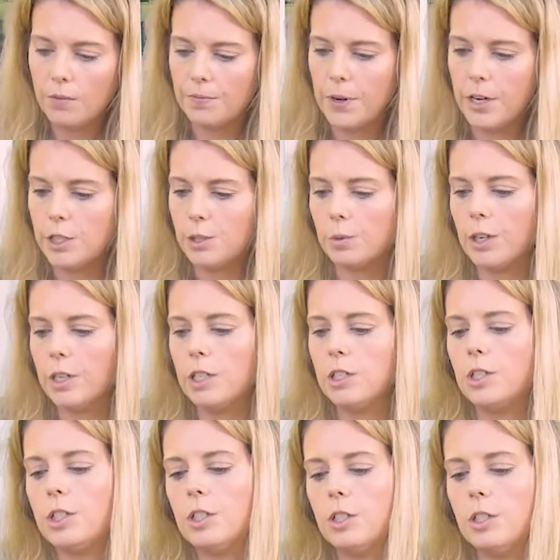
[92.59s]
First, we're going to
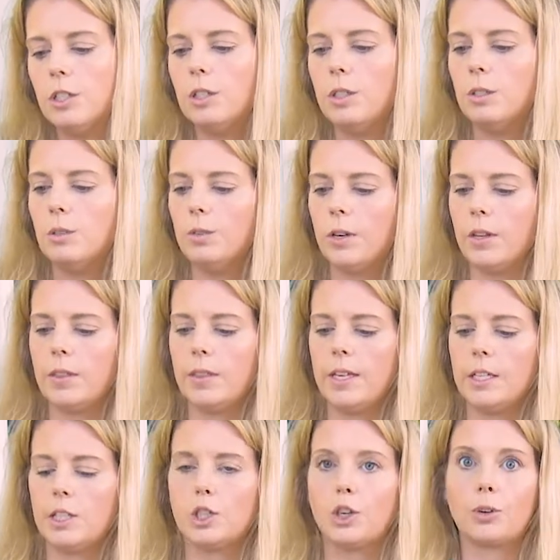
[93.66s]
do
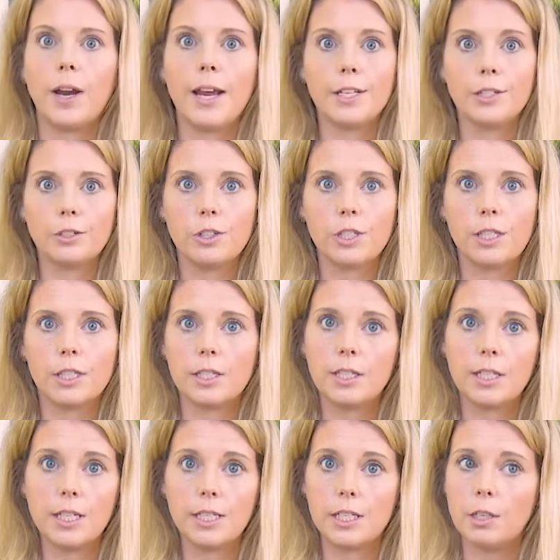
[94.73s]
this grazer
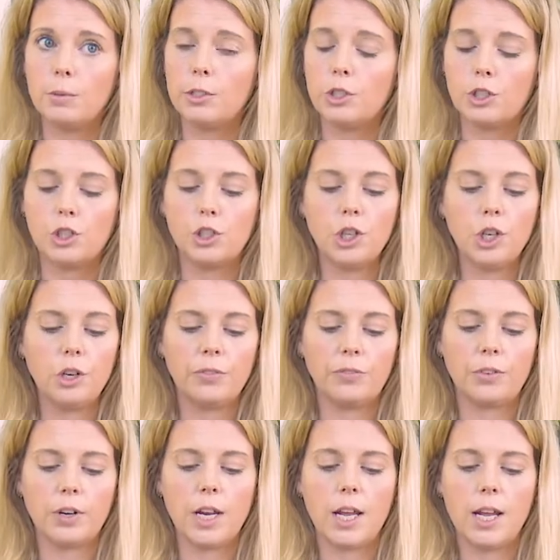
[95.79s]
seasoning, which is
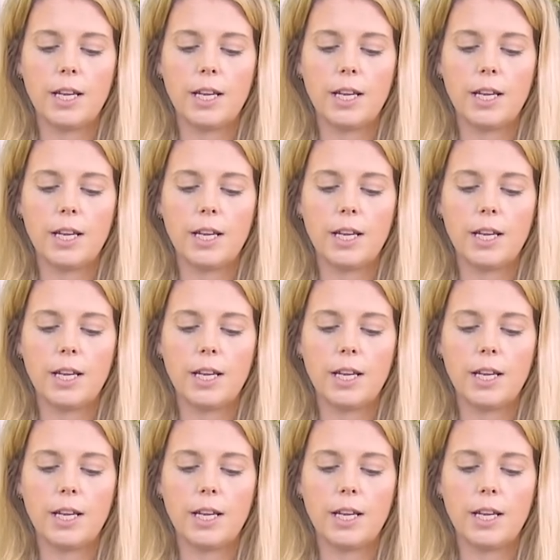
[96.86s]
sugar-free.